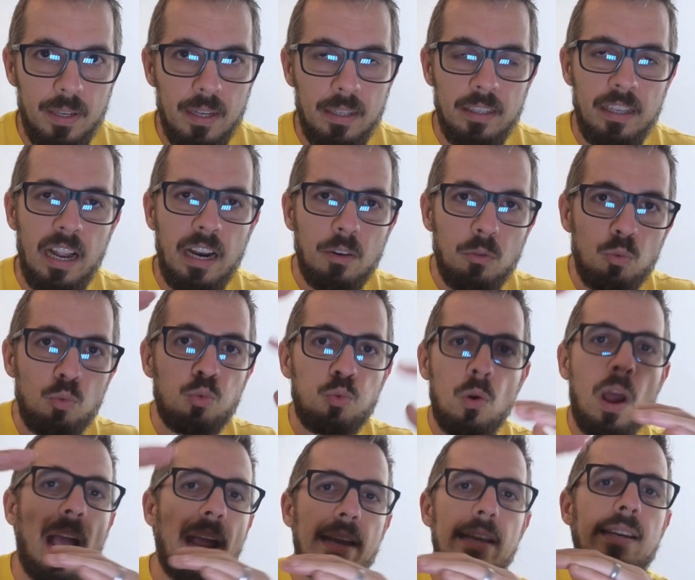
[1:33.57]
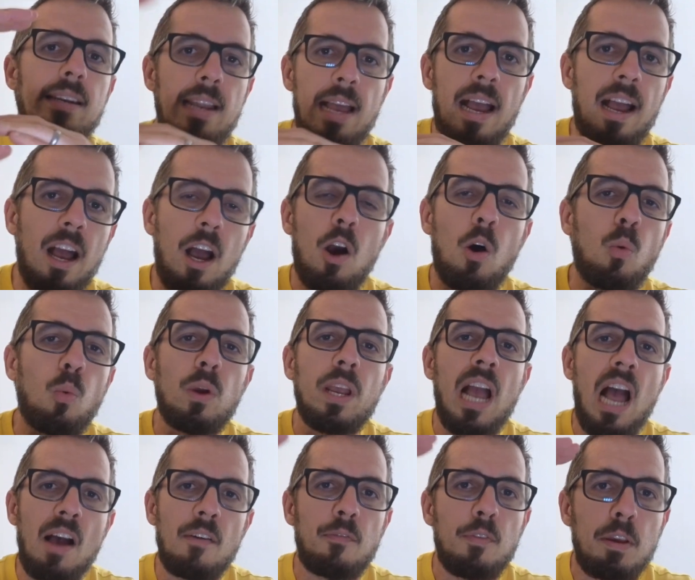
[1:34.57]
that right now we
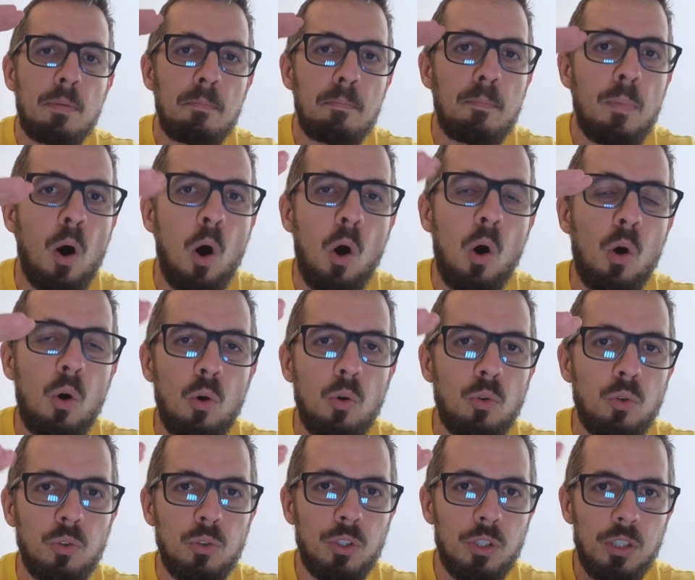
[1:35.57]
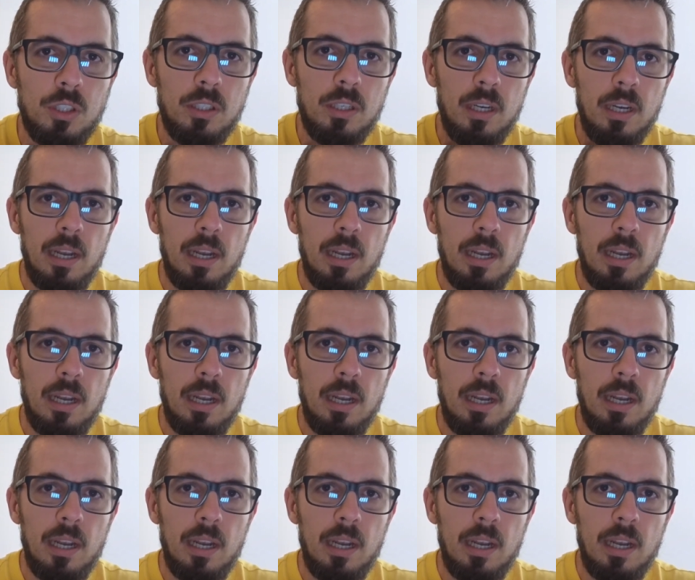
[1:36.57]
have imposed